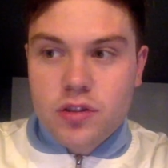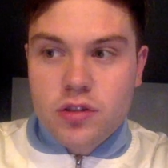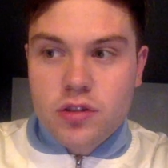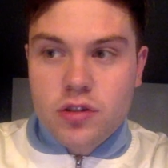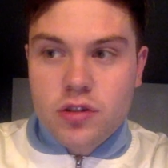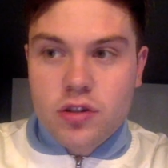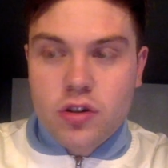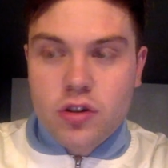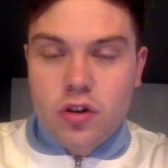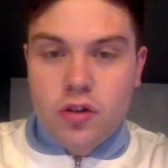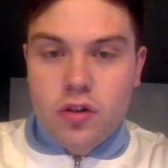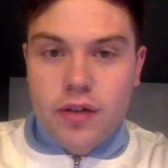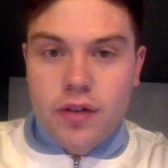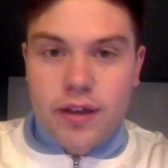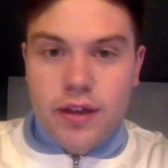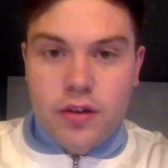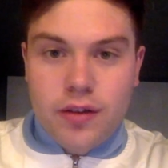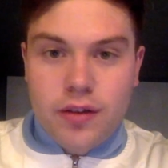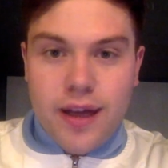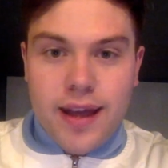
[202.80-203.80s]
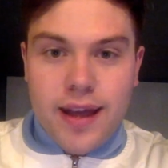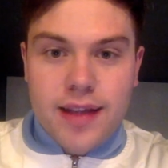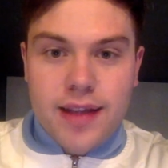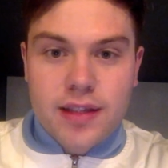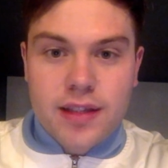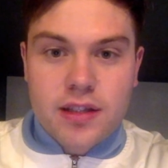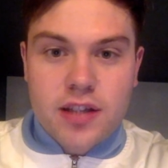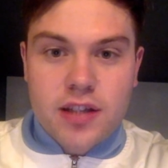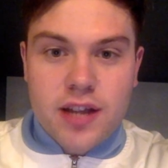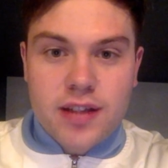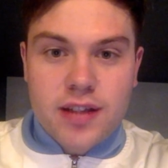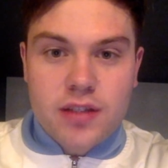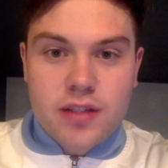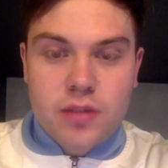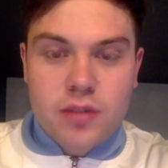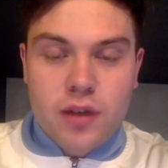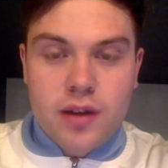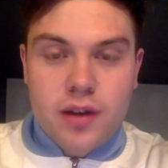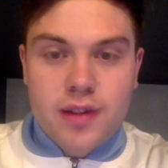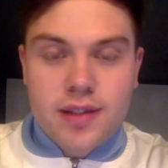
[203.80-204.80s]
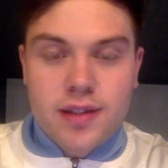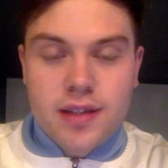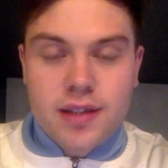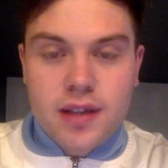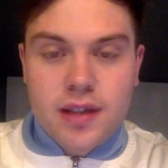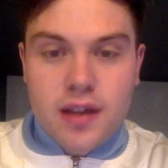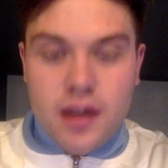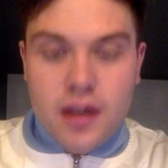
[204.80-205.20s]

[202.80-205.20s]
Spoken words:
Doucouré creates, the chance-wise.